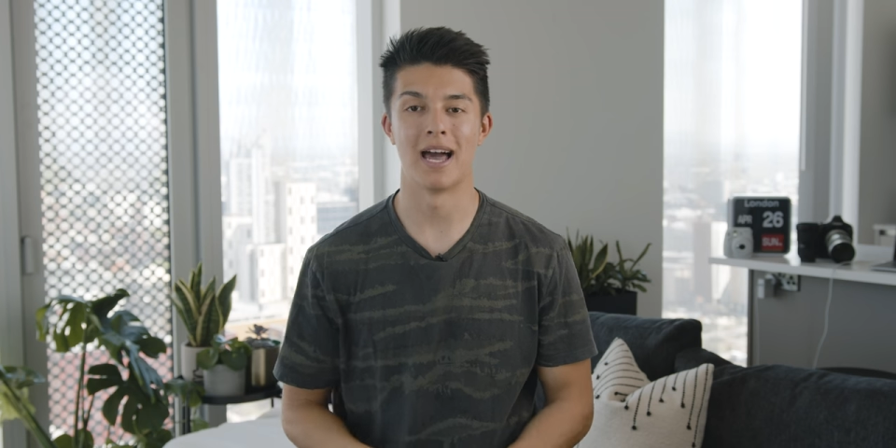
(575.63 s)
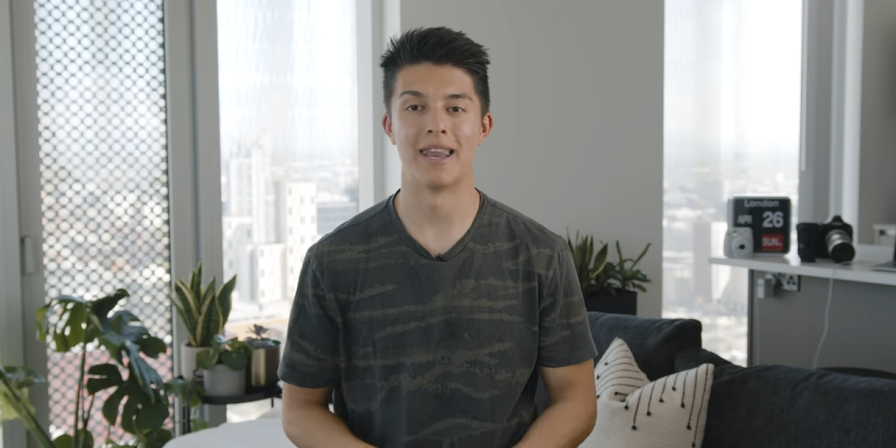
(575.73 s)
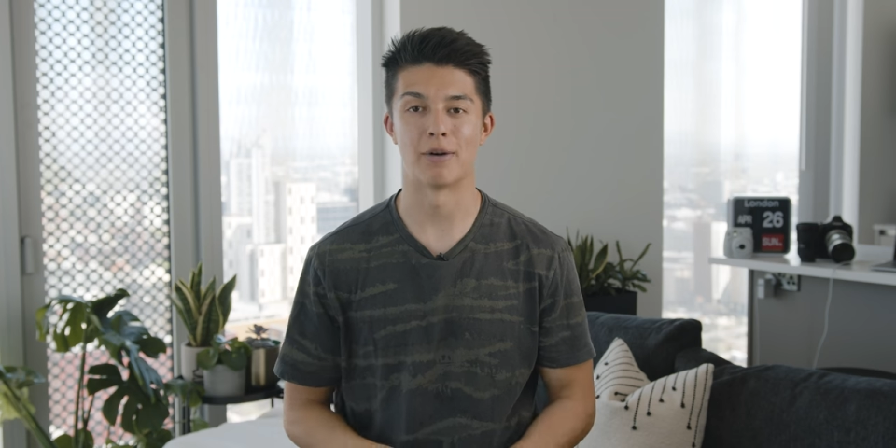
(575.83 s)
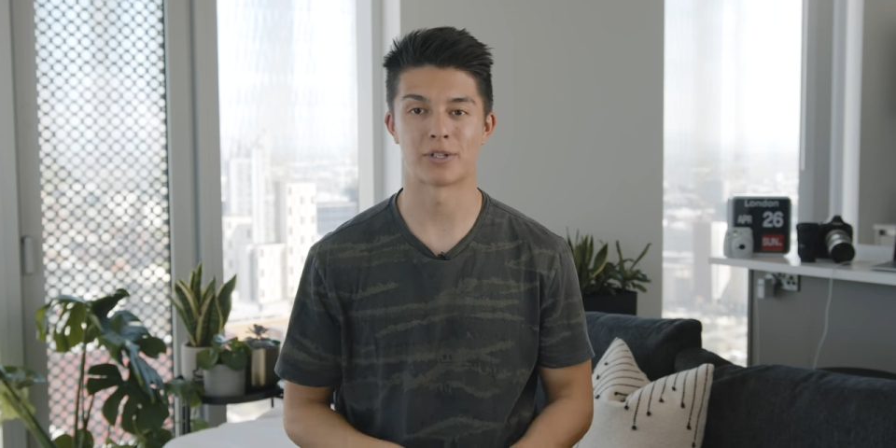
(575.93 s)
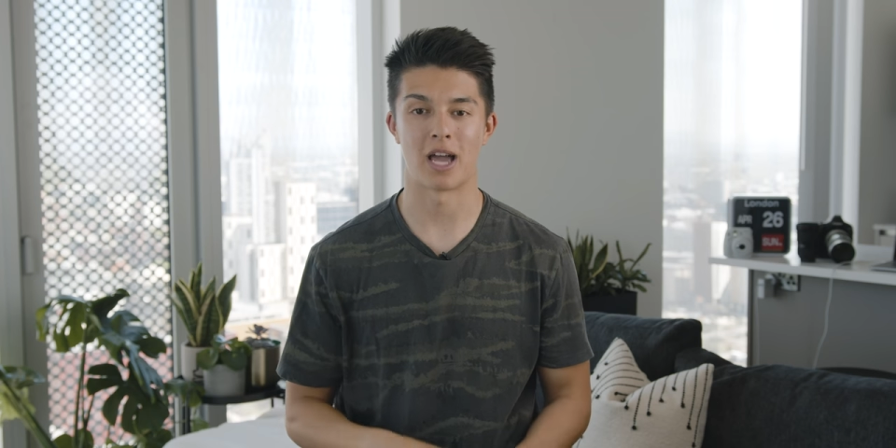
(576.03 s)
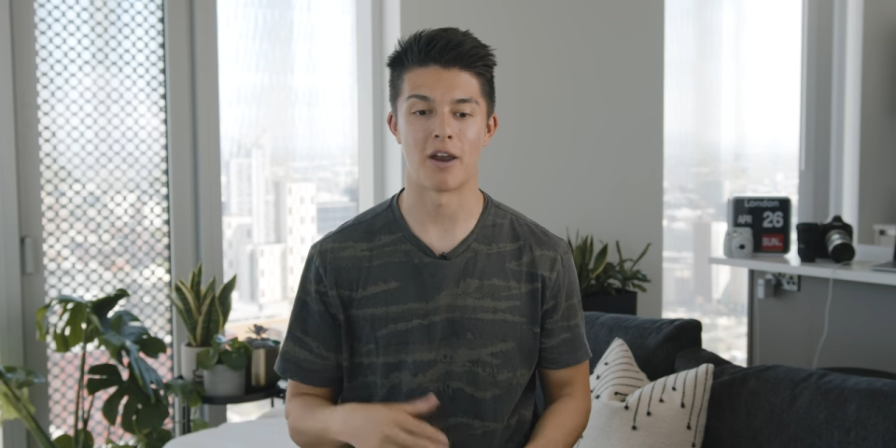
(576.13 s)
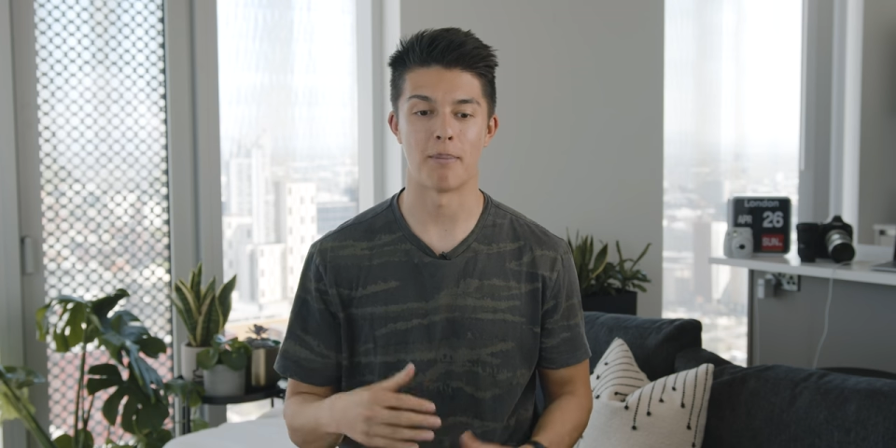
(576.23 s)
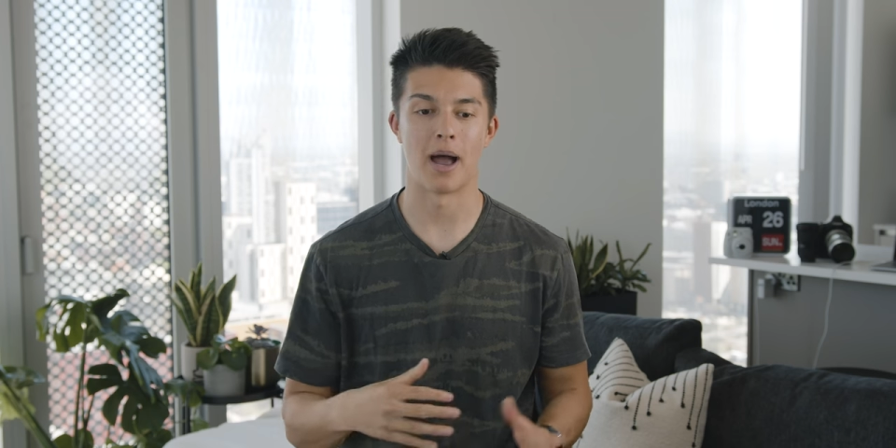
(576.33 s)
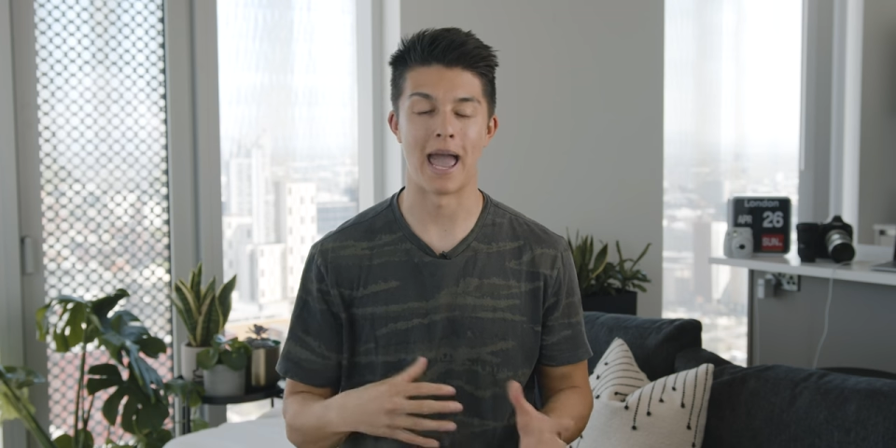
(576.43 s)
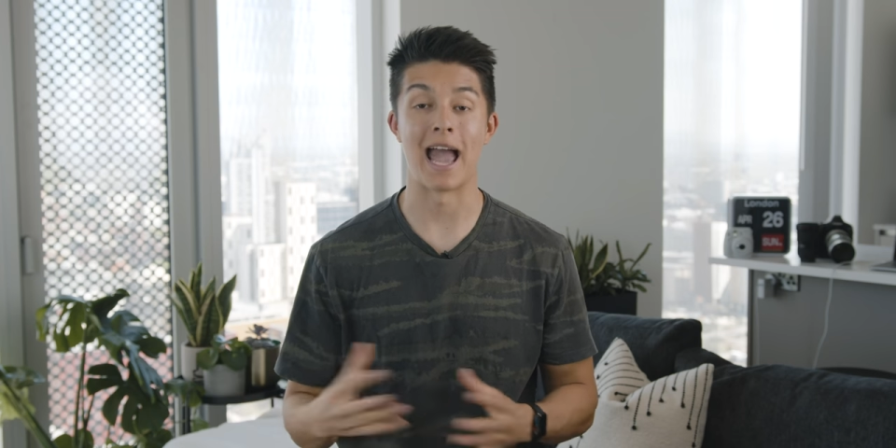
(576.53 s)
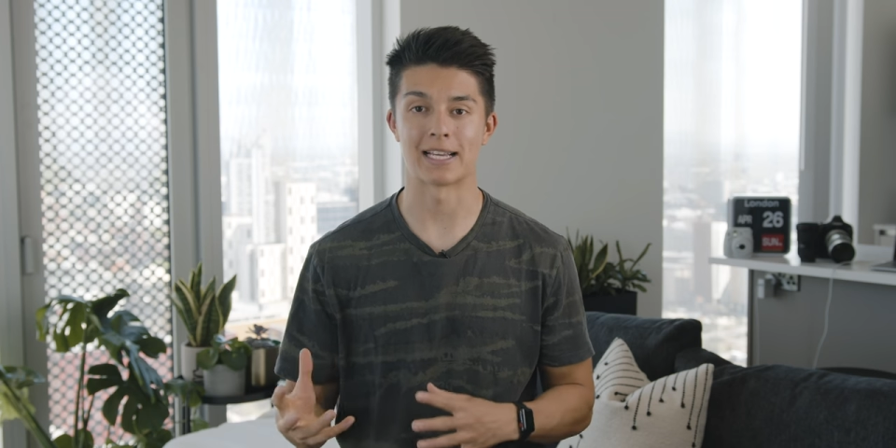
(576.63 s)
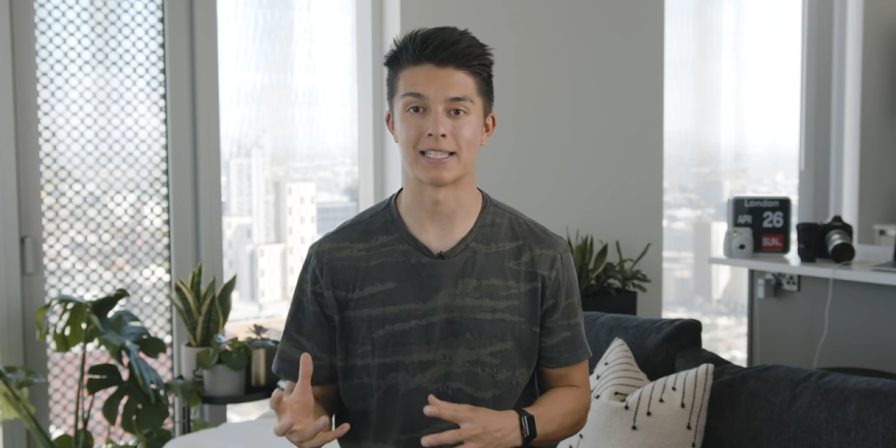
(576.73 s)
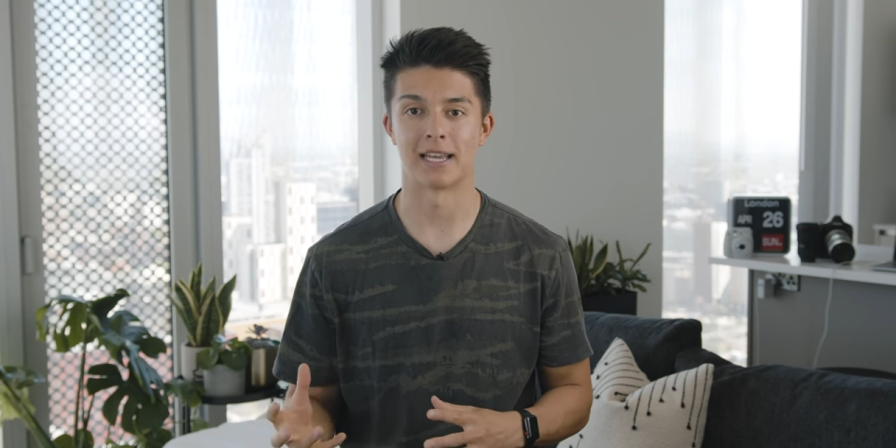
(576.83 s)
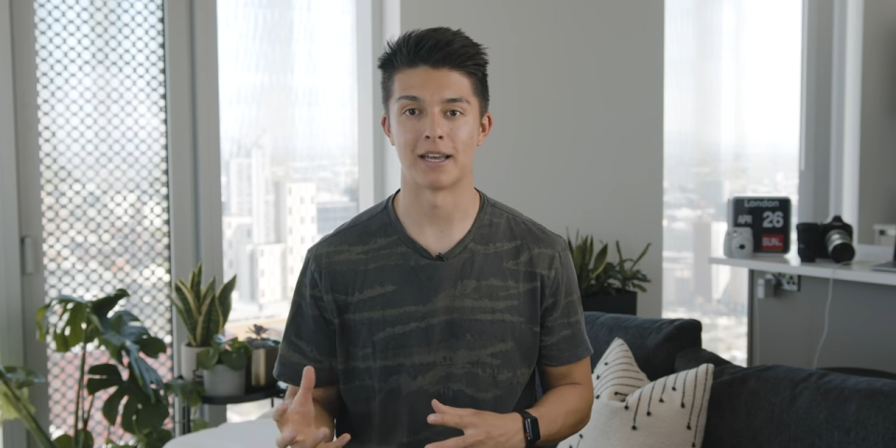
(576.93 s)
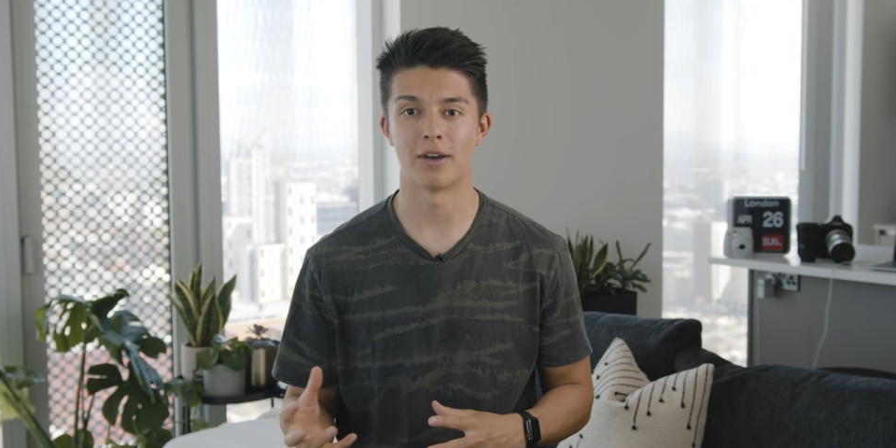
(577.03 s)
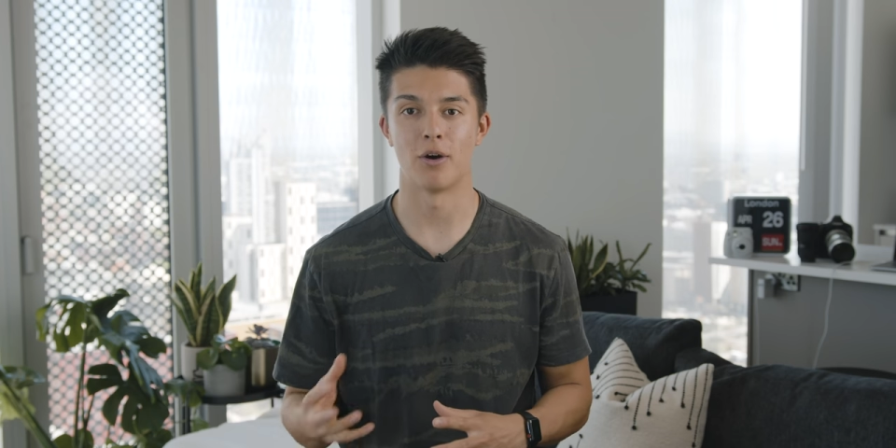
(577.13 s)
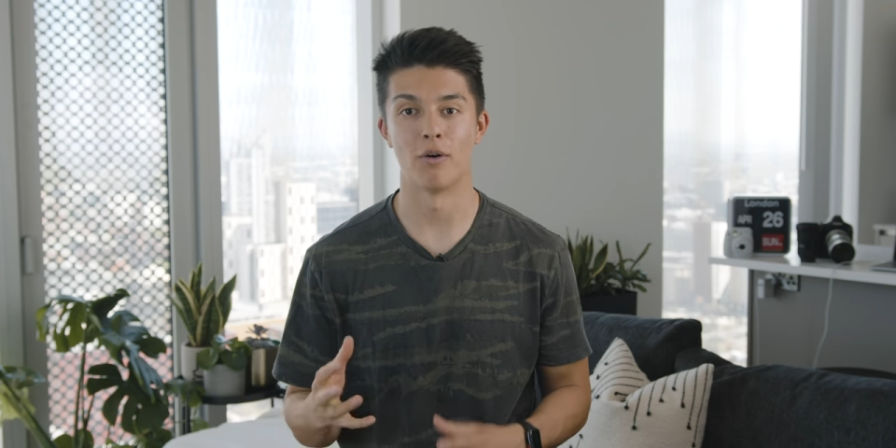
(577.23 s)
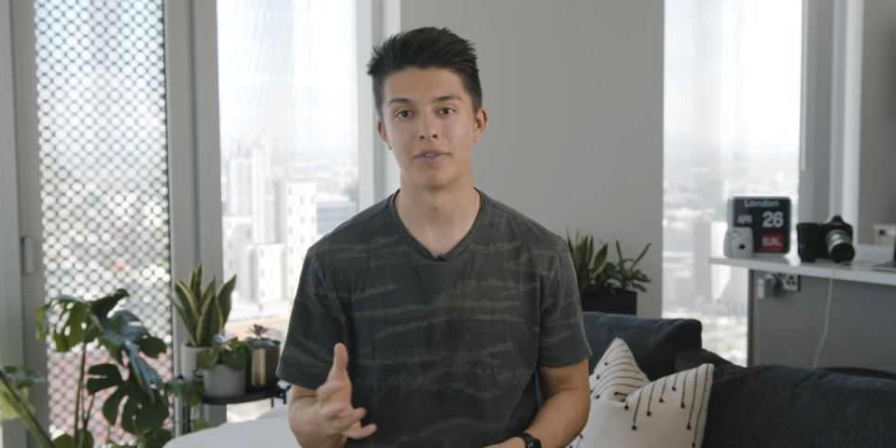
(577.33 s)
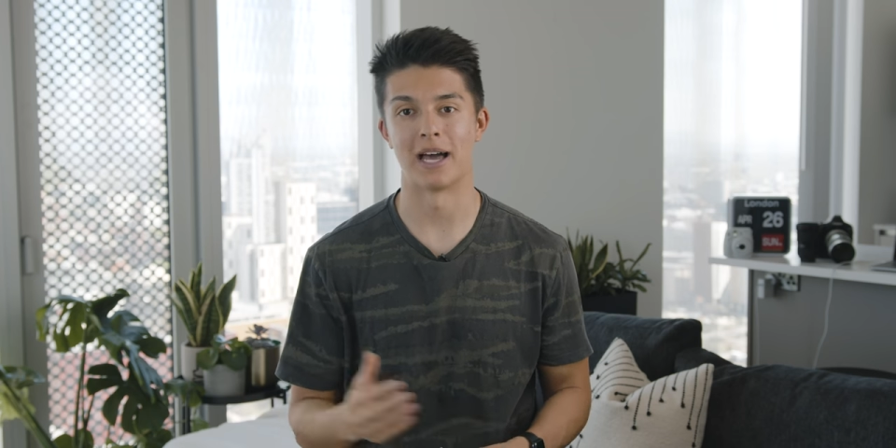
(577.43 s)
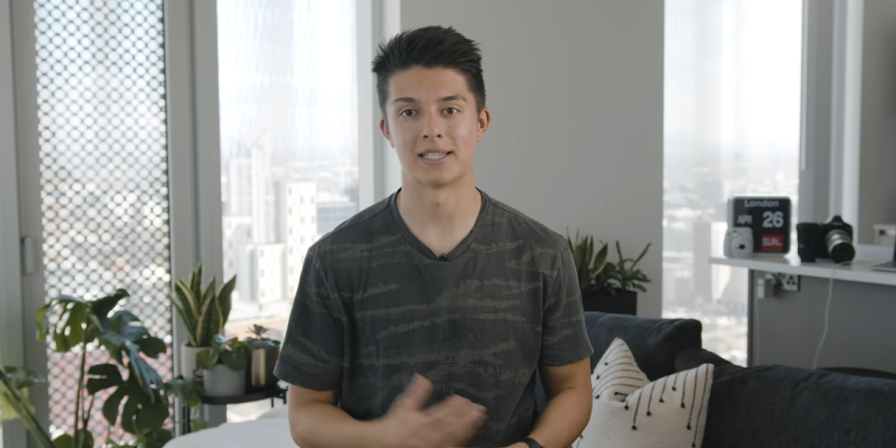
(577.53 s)
And that was kind of my exit
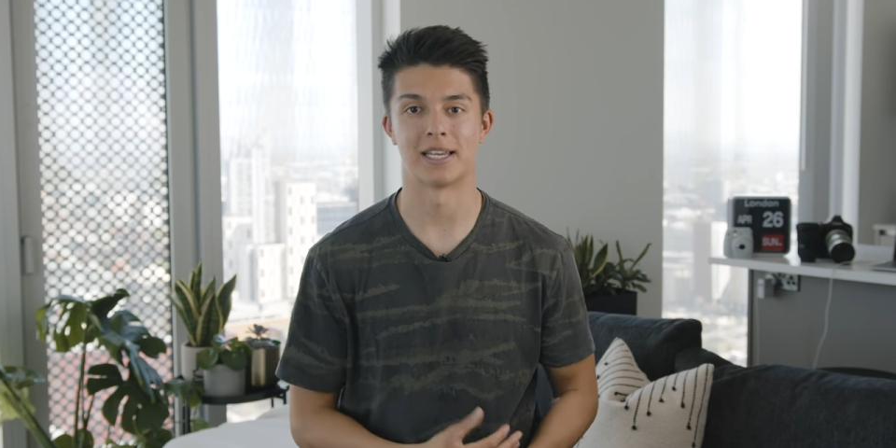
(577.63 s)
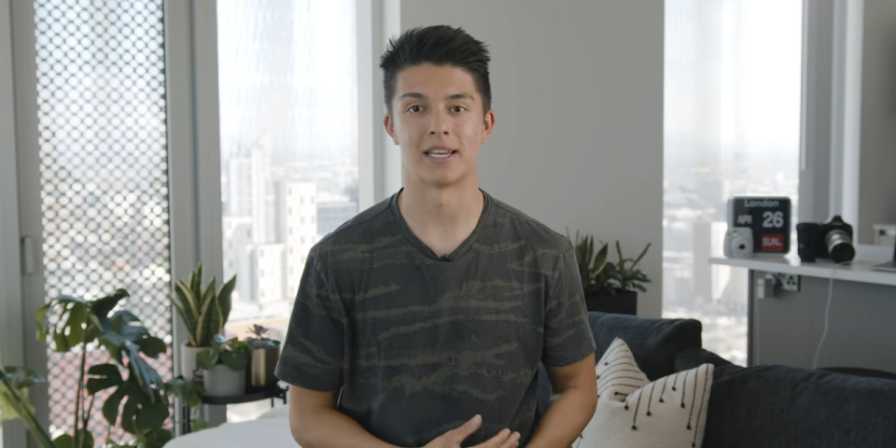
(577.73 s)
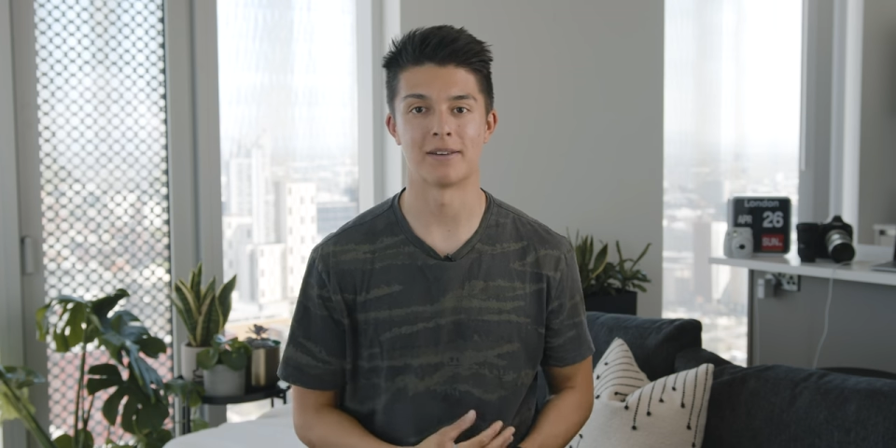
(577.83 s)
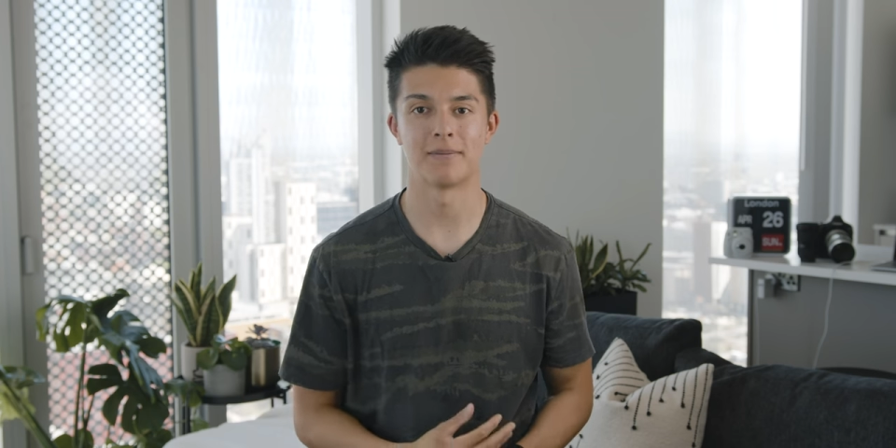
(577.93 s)
of that scene.